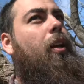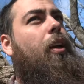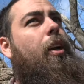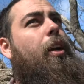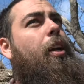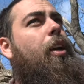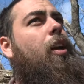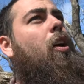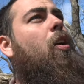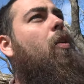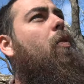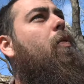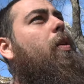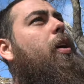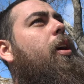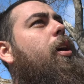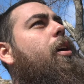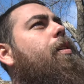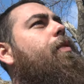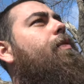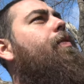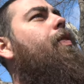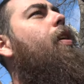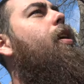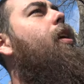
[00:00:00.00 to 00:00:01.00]
You know,
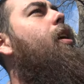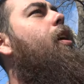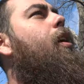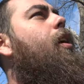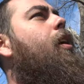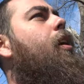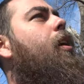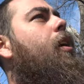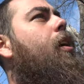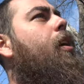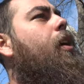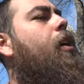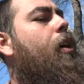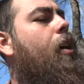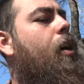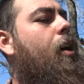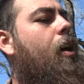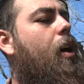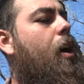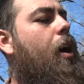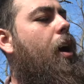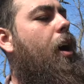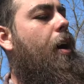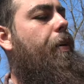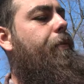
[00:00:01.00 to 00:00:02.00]

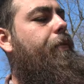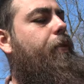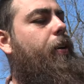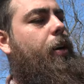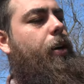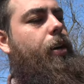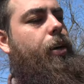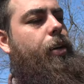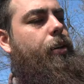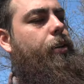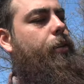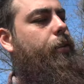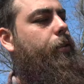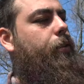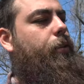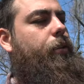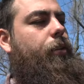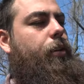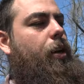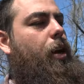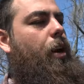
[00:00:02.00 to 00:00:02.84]
I've done